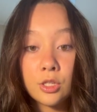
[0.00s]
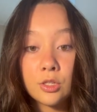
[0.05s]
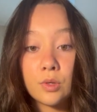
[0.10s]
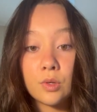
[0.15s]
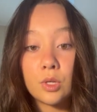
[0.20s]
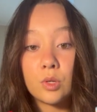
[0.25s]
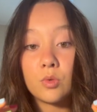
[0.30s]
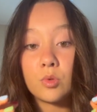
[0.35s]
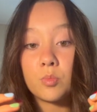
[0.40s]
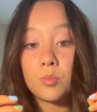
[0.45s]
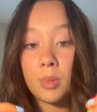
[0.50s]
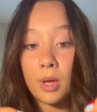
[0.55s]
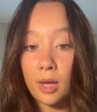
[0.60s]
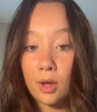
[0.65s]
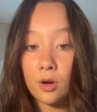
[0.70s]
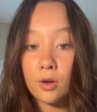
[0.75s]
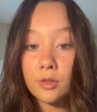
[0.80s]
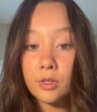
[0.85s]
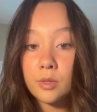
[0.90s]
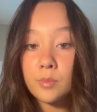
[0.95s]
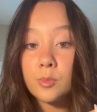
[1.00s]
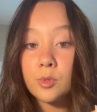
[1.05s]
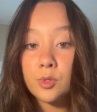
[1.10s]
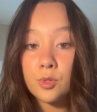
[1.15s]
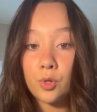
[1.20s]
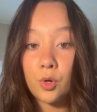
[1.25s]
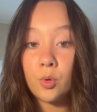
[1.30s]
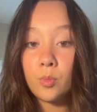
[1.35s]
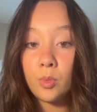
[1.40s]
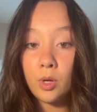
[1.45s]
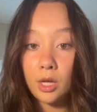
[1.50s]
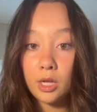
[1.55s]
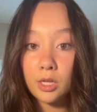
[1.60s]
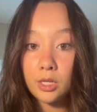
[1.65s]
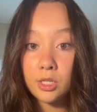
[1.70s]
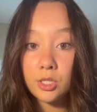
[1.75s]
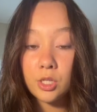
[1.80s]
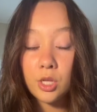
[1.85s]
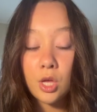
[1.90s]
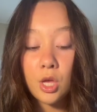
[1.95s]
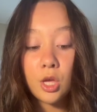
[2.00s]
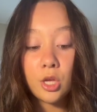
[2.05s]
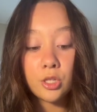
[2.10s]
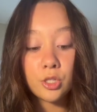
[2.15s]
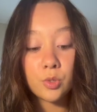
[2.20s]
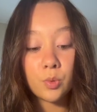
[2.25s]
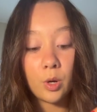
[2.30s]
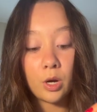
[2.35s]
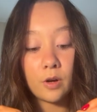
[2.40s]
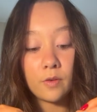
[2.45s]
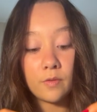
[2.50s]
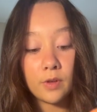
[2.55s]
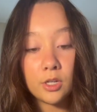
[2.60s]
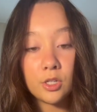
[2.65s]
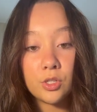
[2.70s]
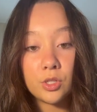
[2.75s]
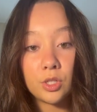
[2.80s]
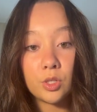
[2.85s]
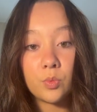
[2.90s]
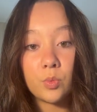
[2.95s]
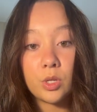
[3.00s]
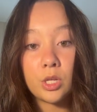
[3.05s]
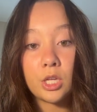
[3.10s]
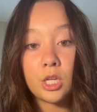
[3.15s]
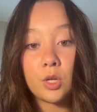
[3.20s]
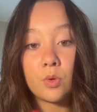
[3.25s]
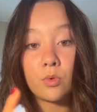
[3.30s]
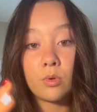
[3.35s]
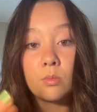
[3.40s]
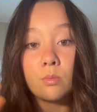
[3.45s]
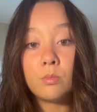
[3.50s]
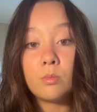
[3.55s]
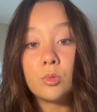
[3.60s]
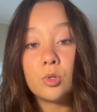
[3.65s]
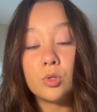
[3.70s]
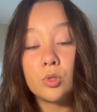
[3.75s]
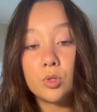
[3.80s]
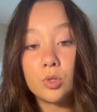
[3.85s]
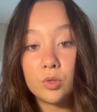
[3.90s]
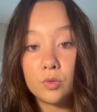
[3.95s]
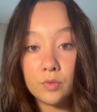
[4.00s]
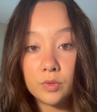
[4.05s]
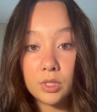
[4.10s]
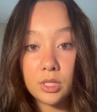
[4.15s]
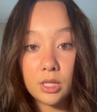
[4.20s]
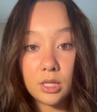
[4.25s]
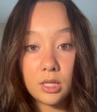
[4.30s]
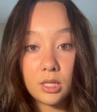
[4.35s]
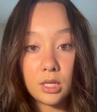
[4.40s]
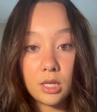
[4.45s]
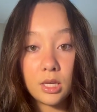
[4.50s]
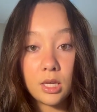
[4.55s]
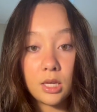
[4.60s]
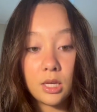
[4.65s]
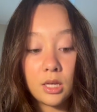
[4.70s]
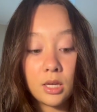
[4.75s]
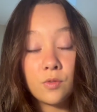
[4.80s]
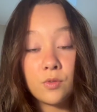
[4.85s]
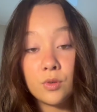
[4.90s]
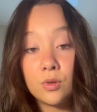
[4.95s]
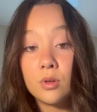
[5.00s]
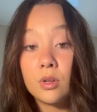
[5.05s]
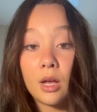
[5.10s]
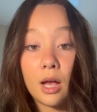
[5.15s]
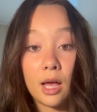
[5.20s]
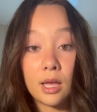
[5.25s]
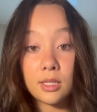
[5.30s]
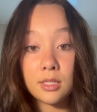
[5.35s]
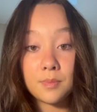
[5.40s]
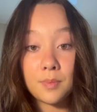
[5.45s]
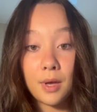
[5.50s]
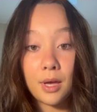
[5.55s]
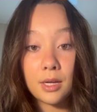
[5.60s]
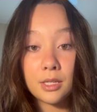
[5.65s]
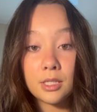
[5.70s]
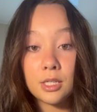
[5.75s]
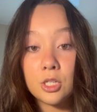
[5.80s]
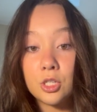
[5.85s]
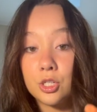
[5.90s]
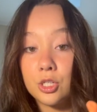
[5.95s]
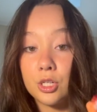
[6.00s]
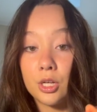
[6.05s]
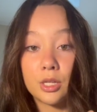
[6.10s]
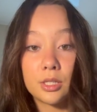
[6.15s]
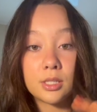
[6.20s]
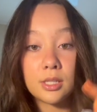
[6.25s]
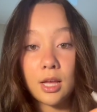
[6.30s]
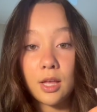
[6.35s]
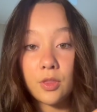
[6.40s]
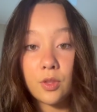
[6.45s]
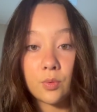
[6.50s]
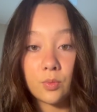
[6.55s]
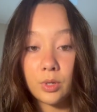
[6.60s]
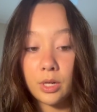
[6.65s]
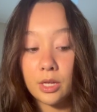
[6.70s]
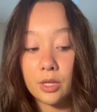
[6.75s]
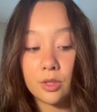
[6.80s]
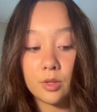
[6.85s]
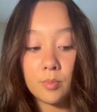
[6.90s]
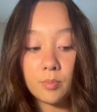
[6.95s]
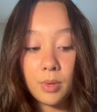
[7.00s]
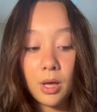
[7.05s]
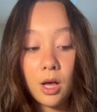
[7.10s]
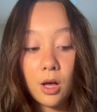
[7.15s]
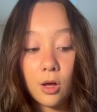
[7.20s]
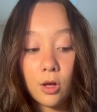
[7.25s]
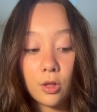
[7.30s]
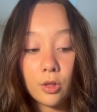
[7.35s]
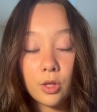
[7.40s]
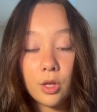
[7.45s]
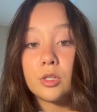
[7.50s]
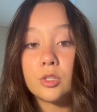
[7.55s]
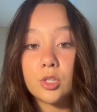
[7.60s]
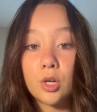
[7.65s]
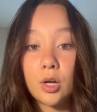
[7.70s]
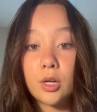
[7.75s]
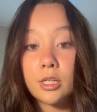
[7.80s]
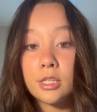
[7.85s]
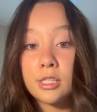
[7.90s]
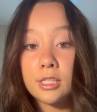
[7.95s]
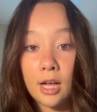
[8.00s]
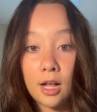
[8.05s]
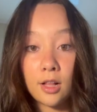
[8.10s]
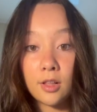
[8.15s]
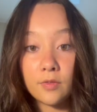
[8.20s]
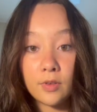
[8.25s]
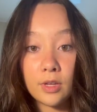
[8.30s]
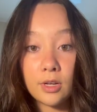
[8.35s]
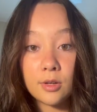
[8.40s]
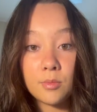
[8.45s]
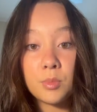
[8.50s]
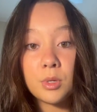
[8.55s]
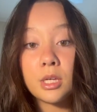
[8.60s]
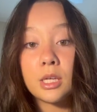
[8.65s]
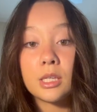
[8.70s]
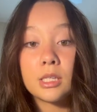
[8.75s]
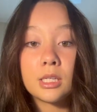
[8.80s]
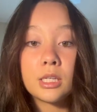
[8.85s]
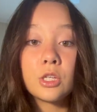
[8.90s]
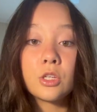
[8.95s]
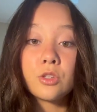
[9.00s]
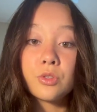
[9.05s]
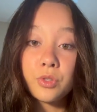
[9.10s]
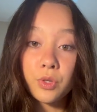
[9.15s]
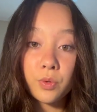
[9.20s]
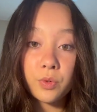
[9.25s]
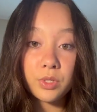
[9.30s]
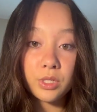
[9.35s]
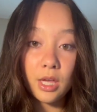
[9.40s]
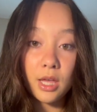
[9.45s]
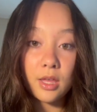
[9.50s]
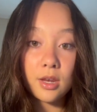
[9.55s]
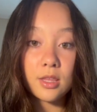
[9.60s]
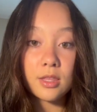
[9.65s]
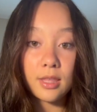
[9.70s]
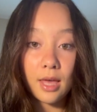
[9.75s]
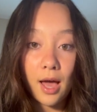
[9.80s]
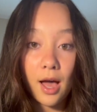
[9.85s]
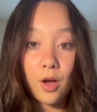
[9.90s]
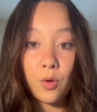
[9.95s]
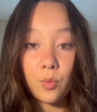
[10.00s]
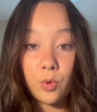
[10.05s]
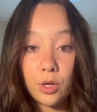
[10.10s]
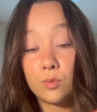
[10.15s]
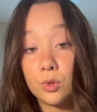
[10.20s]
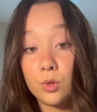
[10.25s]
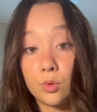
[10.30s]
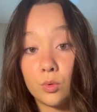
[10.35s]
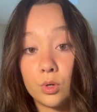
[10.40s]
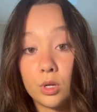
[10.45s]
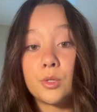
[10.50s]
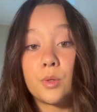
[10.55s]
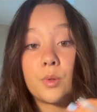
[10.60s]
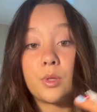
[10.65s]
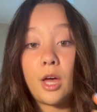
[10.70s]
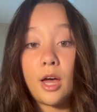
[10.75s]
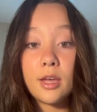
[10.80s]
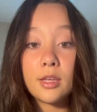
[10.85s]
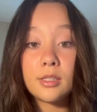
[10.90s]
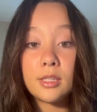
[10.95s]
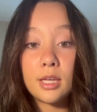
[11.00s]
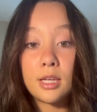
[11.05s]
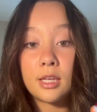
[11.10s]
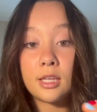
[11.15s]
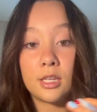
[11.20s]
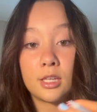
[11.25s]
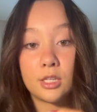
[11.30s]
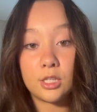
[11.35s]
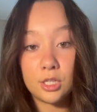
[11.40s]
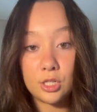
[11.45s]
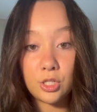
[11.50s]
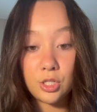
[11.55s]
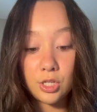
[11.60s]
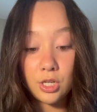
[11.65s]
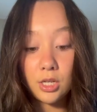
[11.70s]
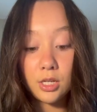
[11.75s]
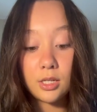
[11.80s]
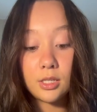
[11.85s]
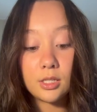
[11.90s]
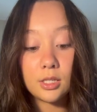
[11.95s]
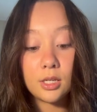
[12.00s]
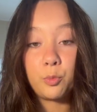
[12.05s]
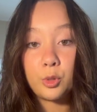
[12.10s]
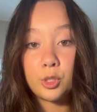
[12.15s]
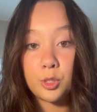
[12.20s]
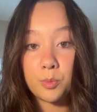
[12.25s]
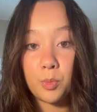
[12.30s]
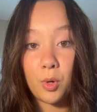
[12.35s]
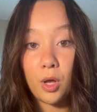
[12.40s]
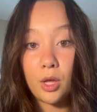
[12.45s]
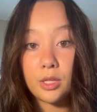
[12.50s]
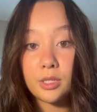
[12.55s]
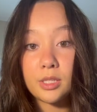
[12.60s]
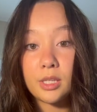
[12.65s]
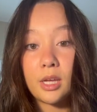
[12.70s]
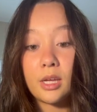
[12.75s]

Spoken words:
So he would pair them so much to where eventually when he removed the food aspect and just had the ring of the bell, the dog salivated because he associated that with food. So that is a conditioned response.